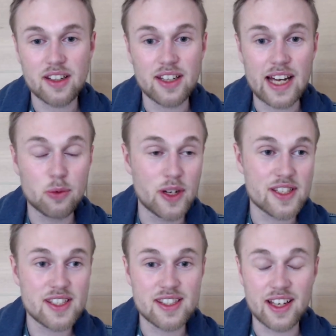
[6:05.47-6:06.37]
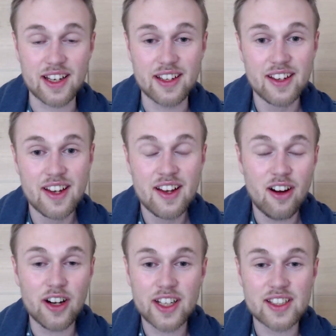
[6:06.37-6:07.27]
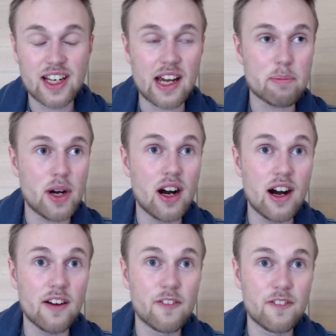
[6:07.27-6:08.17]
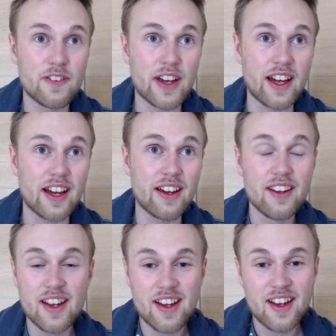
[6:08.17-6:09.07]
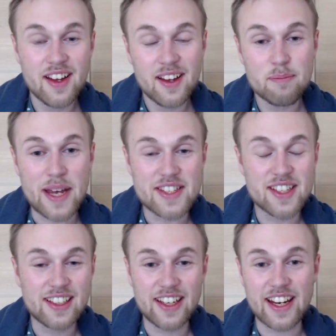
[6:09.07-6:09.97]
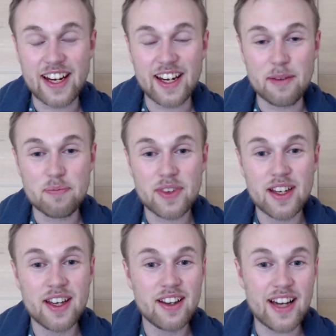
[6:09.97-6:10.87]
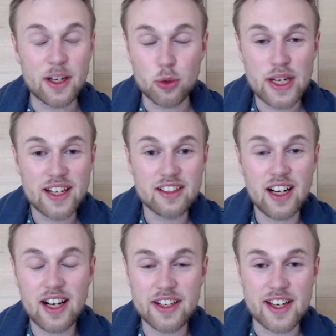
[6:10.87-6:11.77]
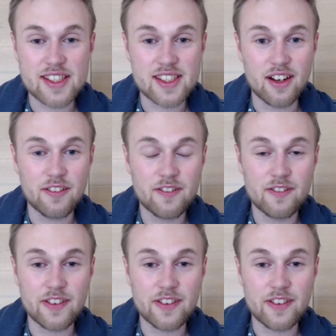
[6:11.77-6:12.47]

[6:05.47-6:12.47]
And that was the archetype of uh, basically a Greek goddess of.